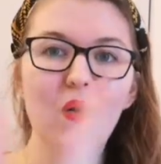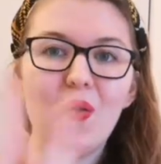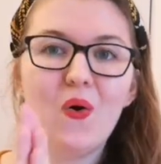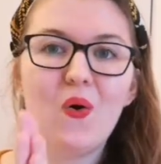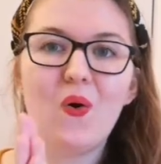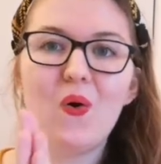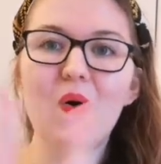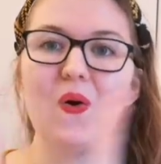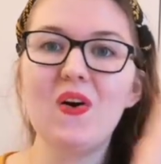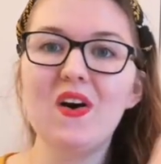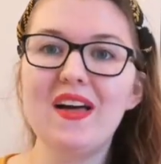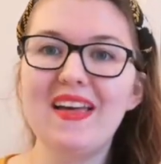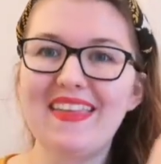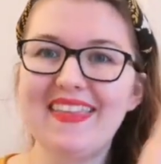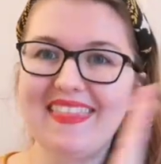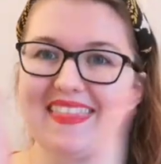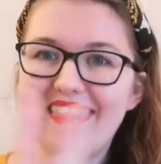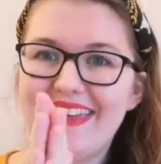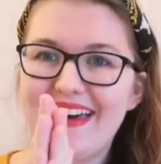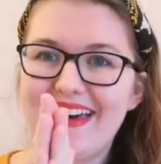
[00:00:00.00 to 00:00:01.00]
Or
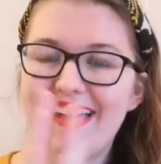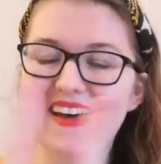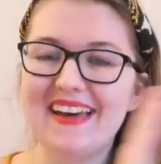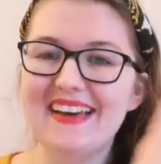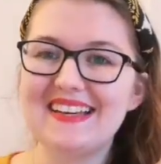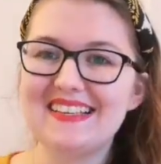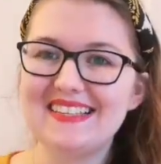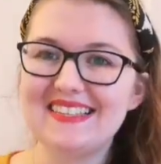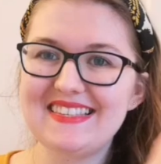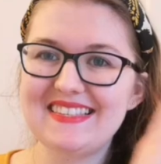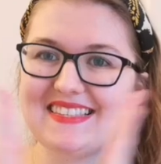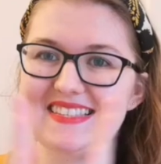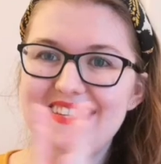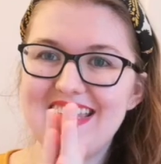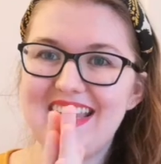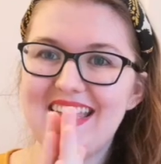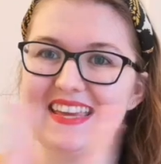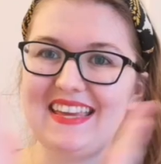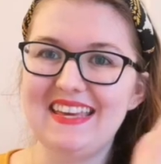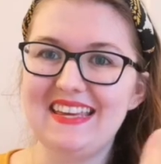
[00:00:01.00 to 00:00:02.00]
the
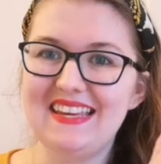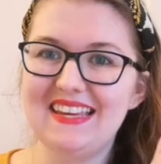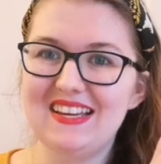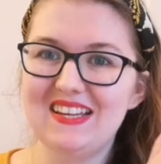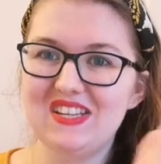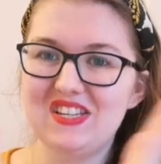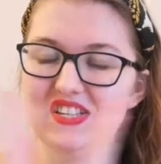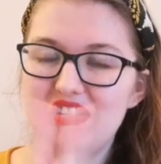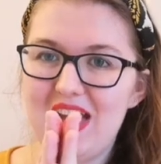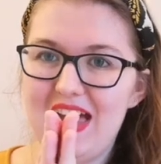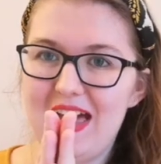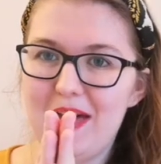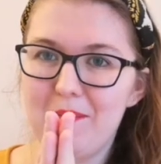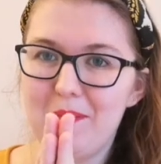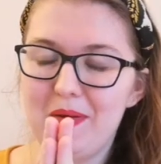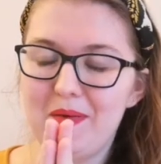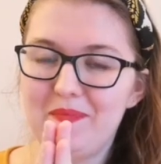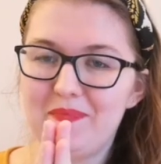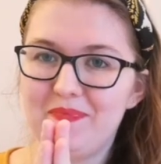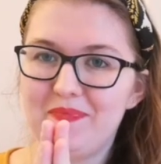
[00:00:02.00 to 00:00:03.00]
sticky
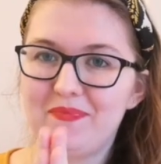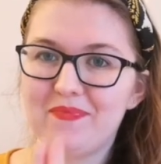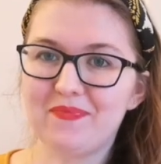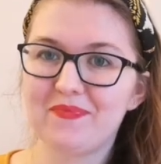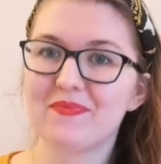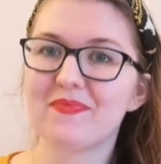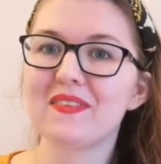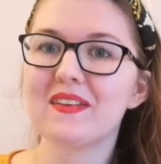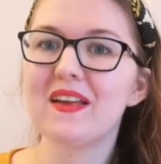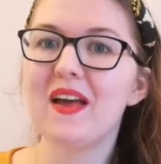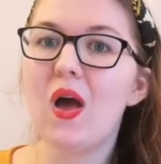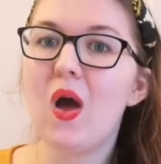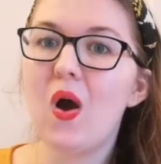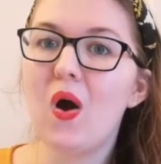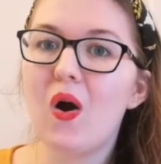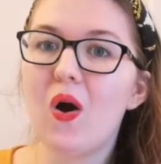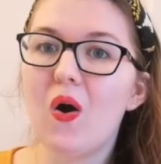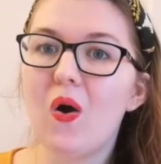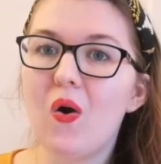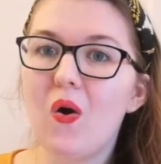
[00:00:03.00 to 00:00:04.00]
jam.
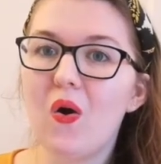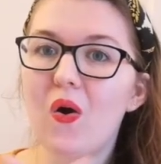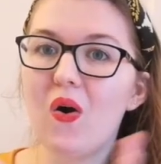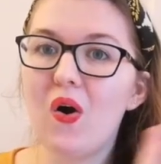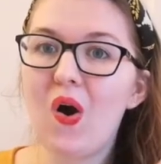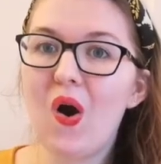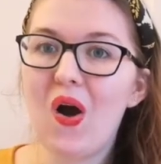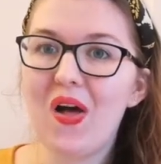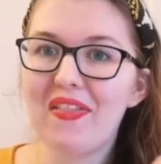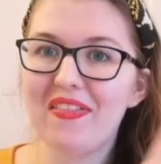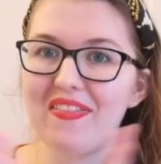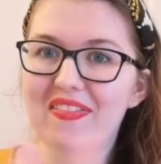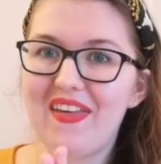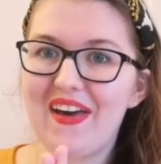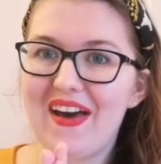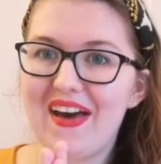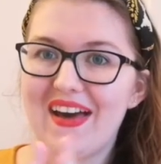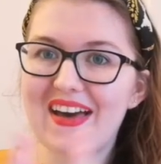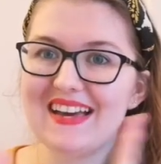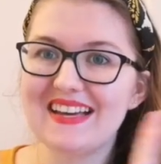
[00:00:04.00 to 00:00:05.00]
Or
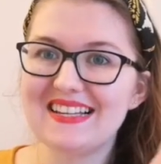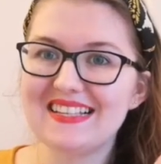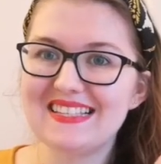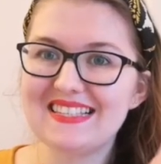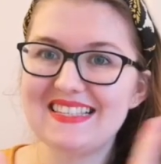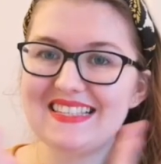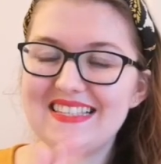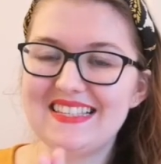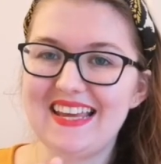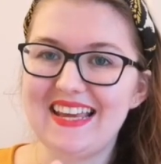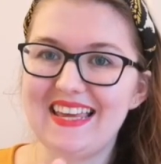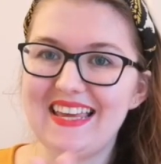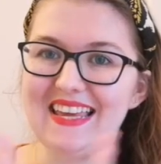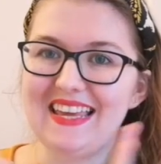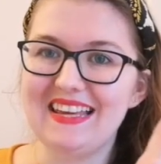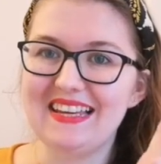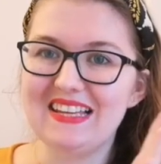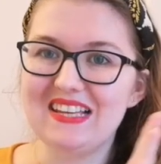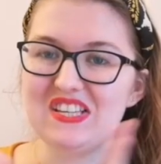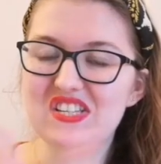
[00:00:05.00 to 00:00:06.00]
the
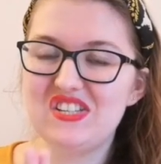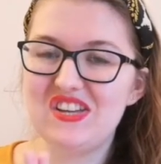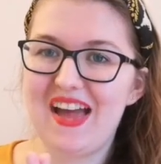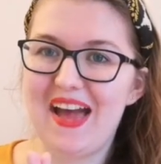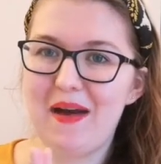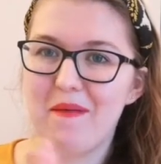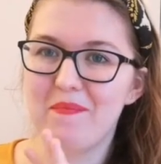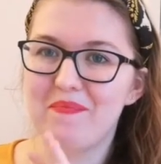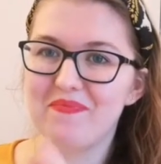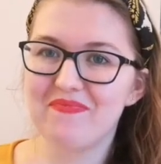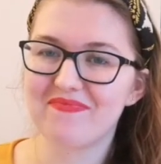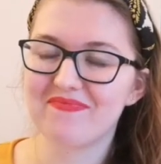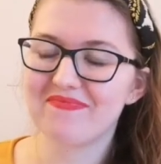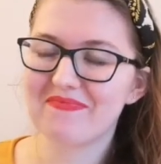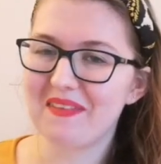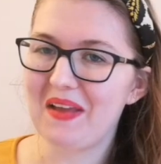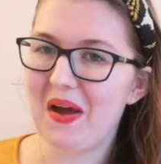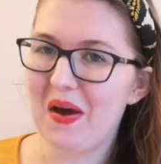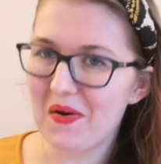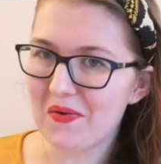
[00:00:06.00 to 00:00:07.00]
sticky jam.
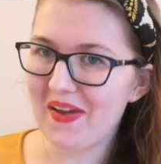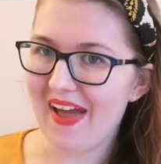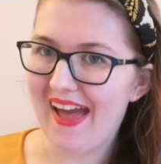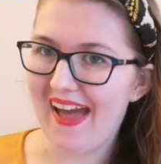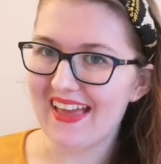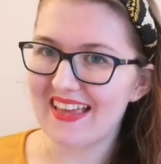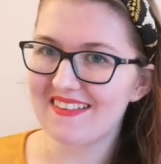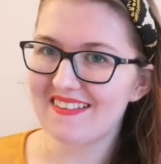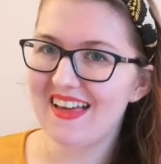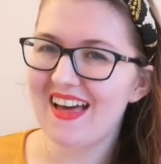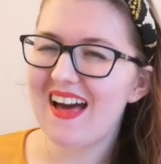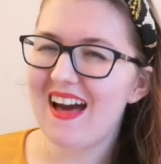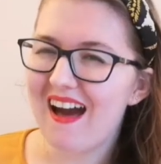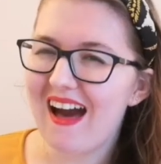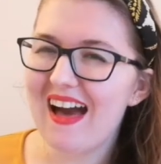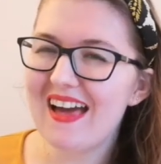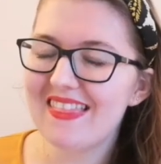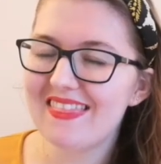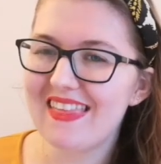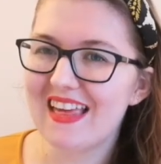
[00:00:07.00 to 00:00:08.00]
Okay,
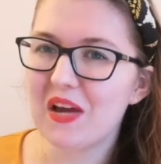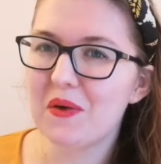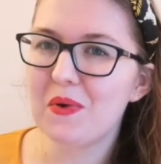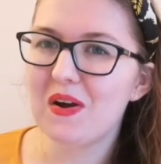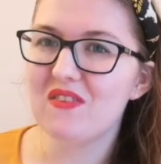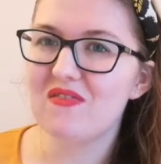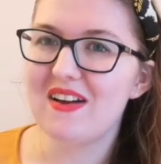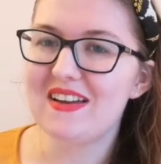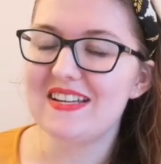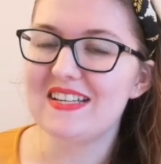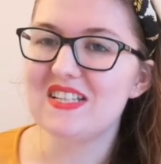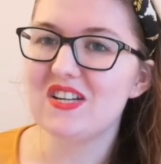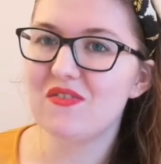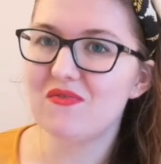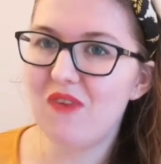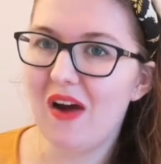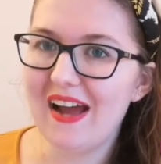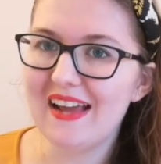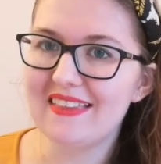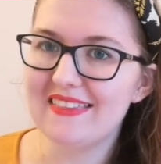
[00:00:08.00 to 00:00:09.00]
I think we're ready to
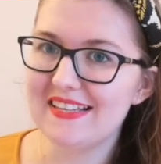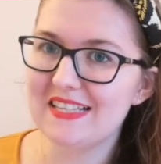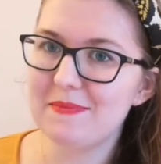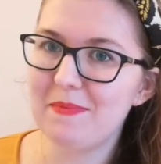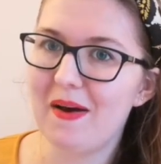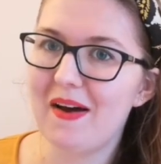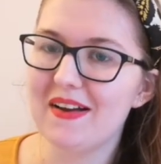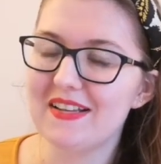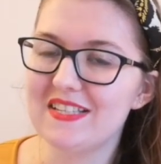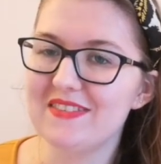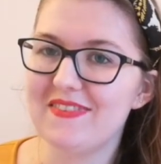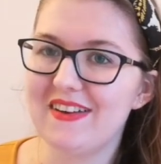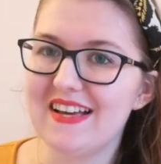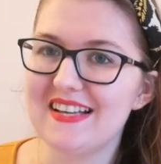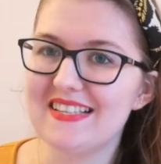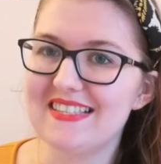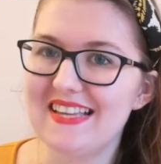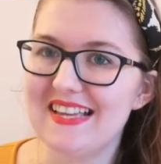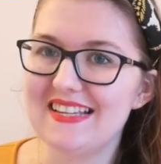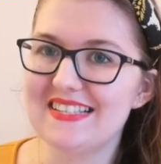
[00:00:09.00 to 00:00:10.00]
write this part of
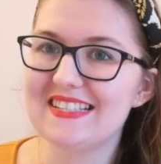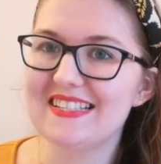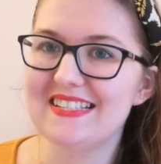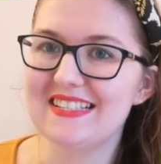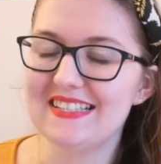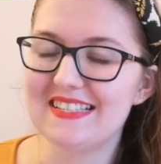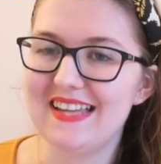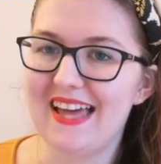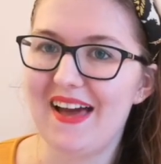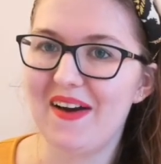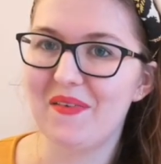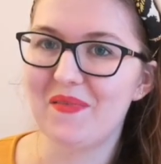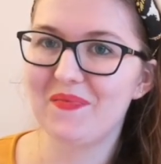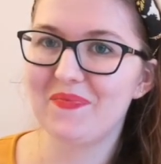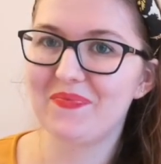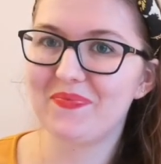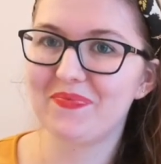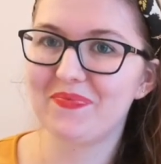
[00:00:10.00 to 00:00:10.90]
our sentence now.